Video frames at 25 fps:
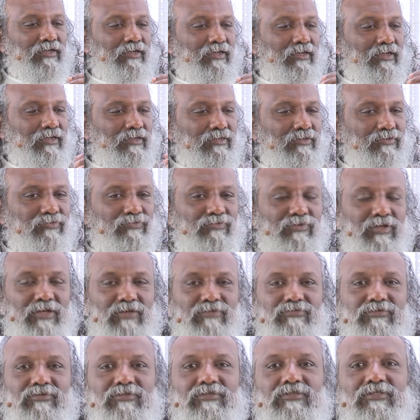and
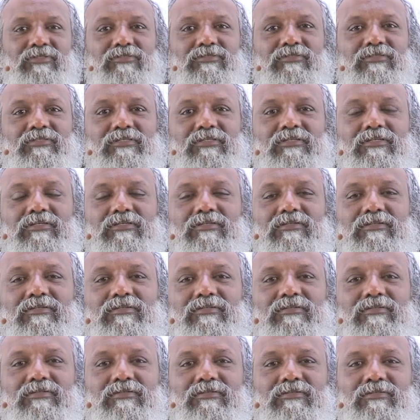waves in the sea,
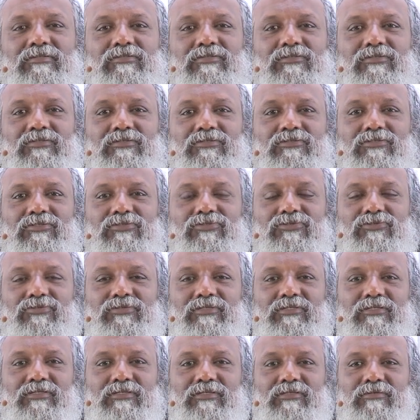the
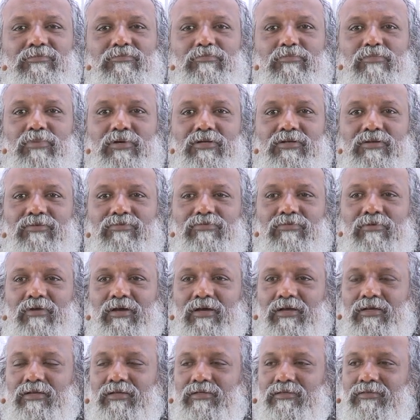tree,
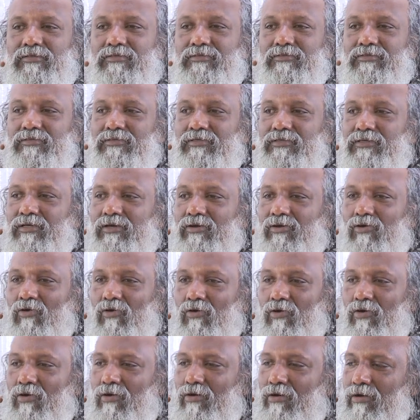butterfly,
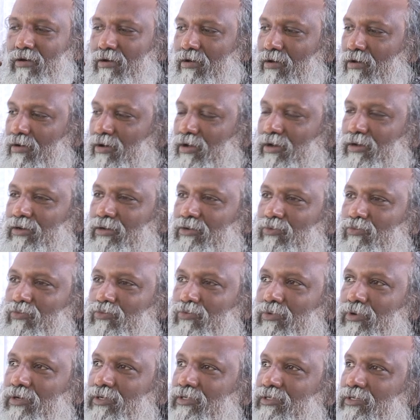all,
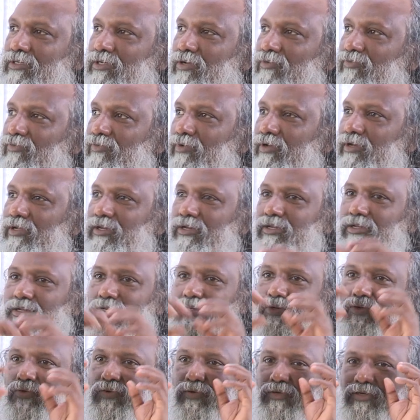whatever
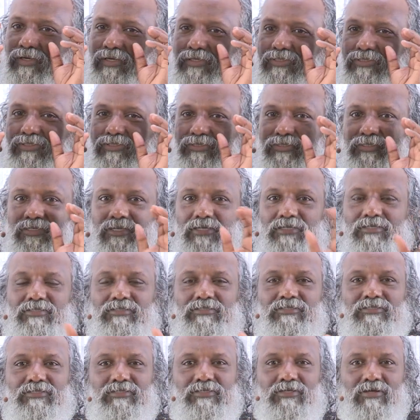you can
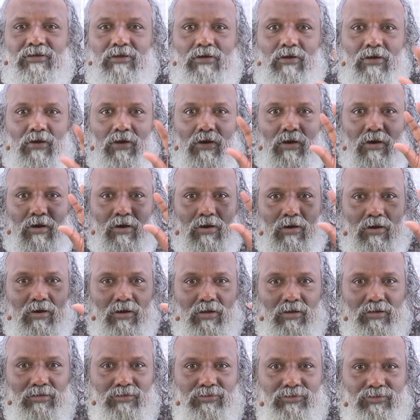sense,
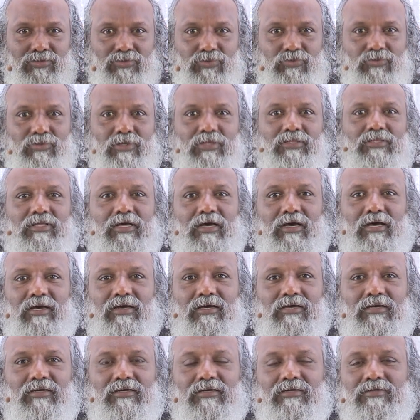all
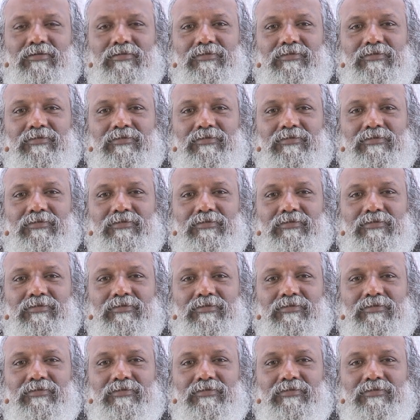together,